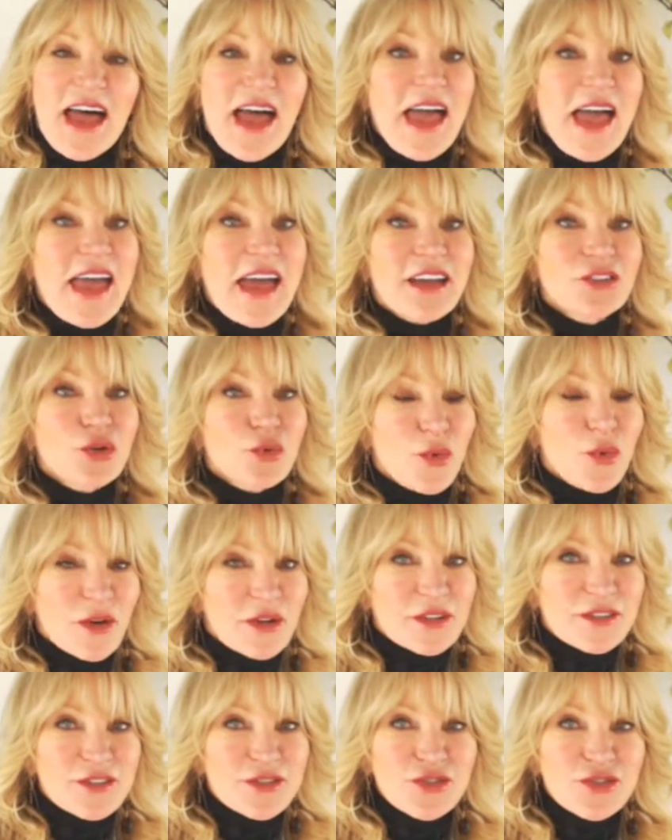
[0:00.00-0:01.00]
And you want
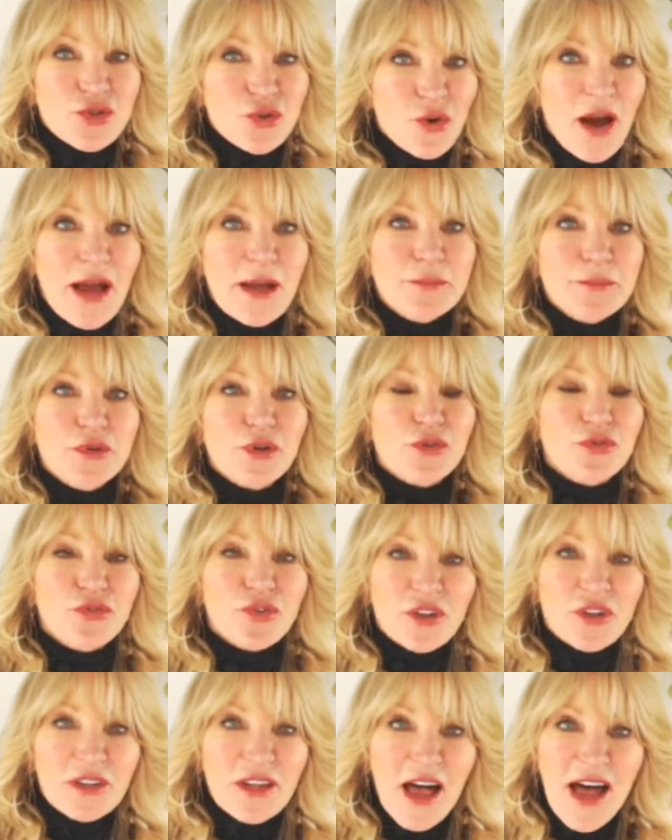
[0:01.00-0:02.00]
to describe your
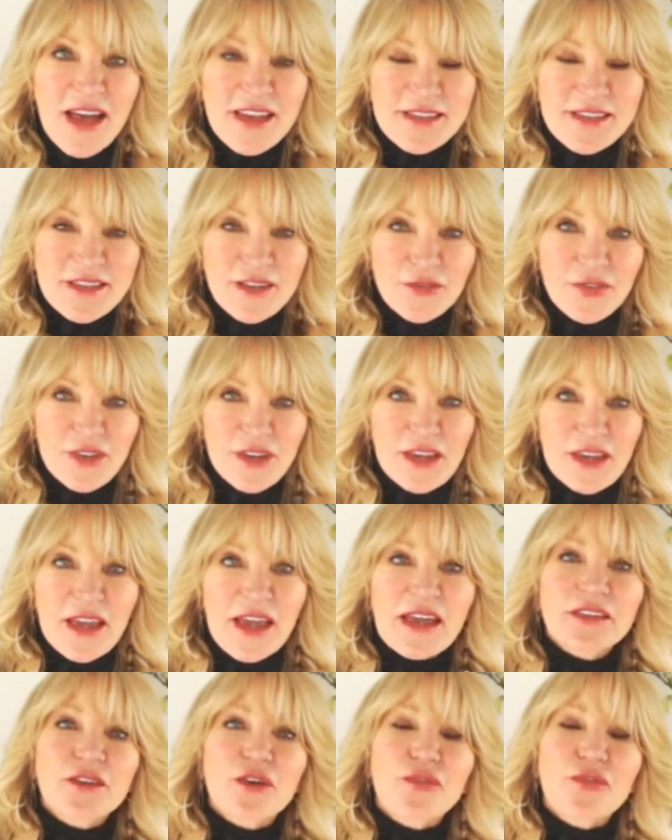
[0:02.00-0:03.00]
philosophy
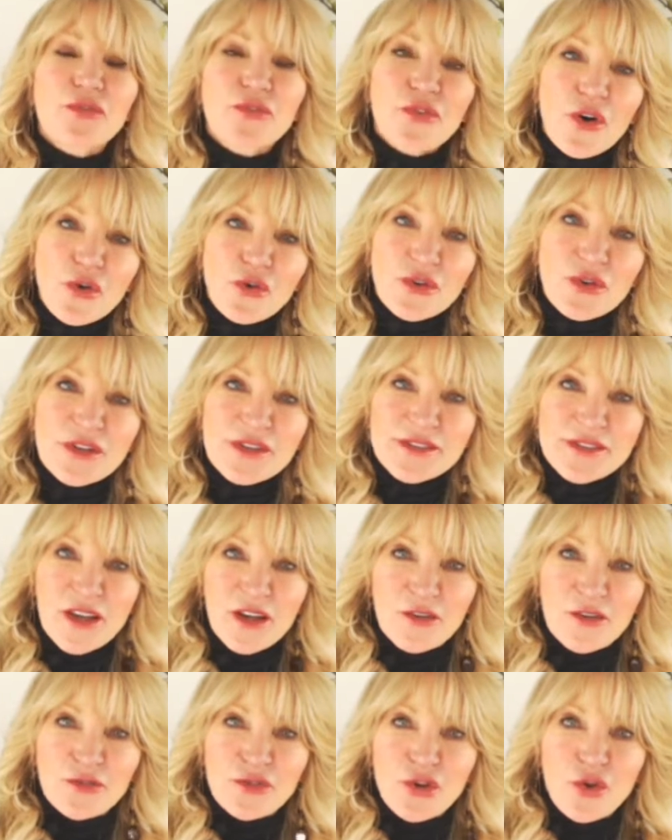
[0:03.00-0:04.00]
and the focus
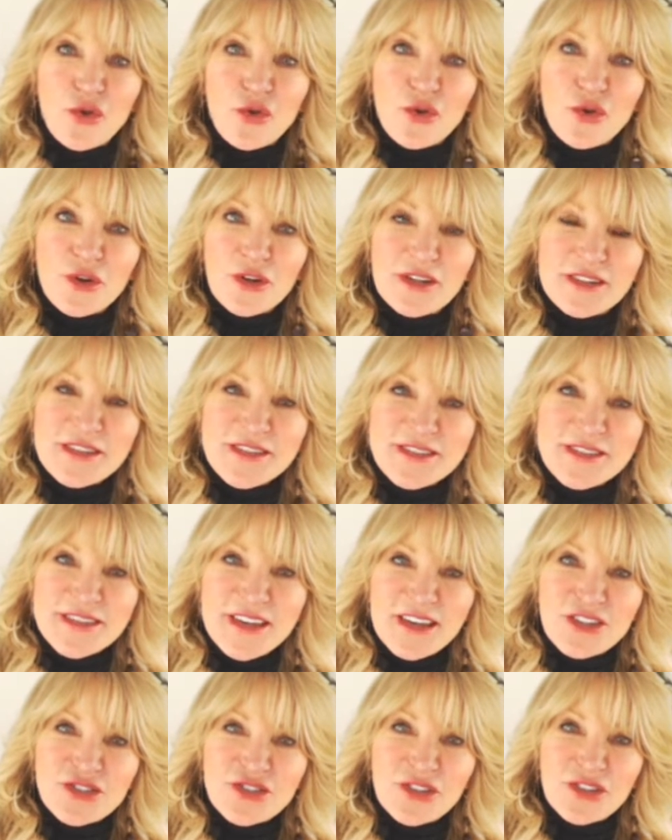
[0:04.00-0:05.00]
of your
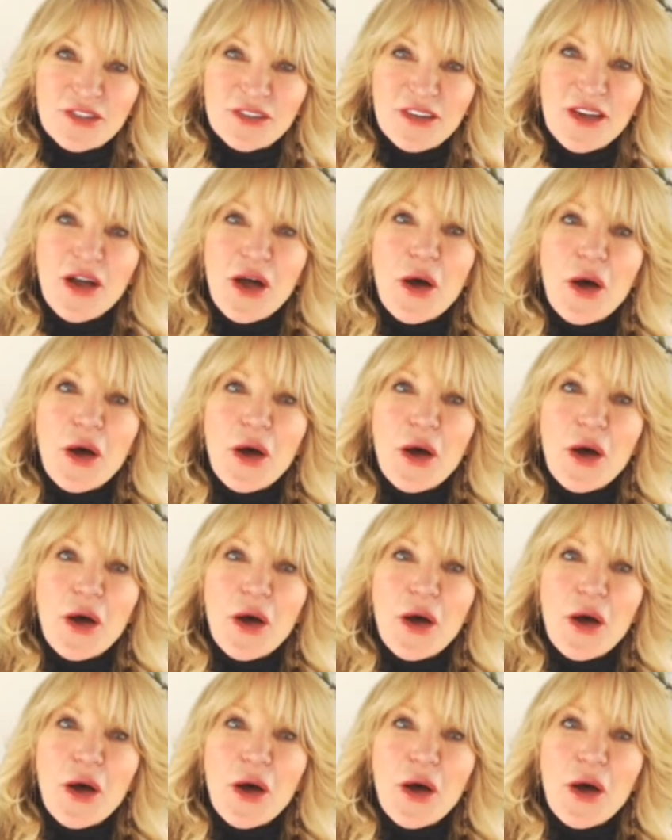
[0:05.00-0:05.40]
organization,